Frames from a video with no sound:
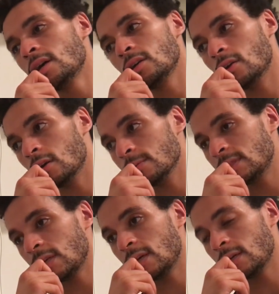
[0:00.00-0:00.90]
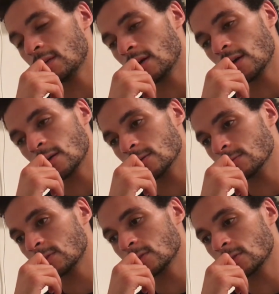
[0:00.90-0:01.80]
you know what I'm saying.
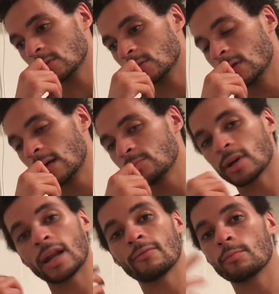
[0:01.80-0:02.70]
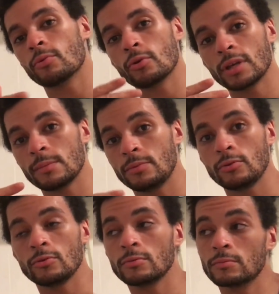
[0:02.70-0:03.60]
So trying to have a pro
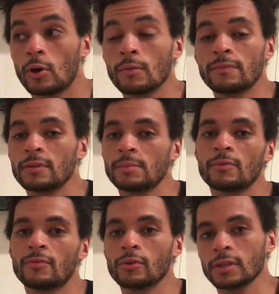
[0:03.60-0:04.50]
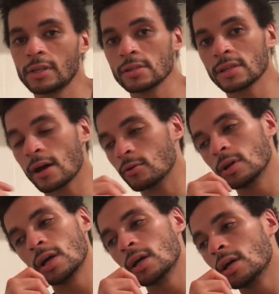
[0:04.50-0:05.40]
debut hopefully before the year's out.
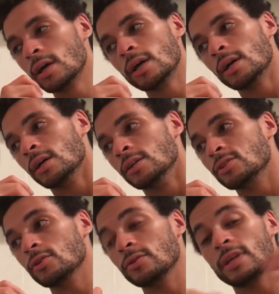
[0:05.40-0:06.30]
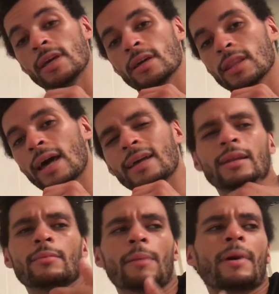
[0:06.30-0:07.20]
So yeah,
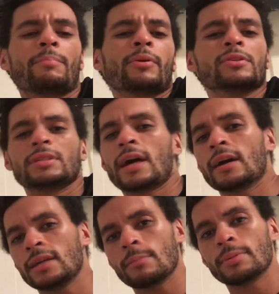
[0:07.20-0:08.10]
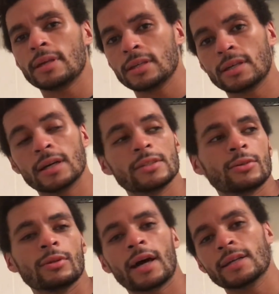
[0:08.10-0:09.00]
and my personality, I play the cut,
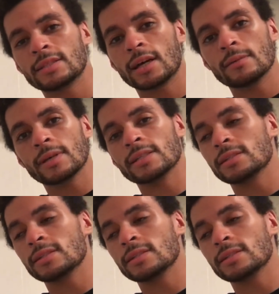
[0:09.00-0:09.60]
so a lot of times I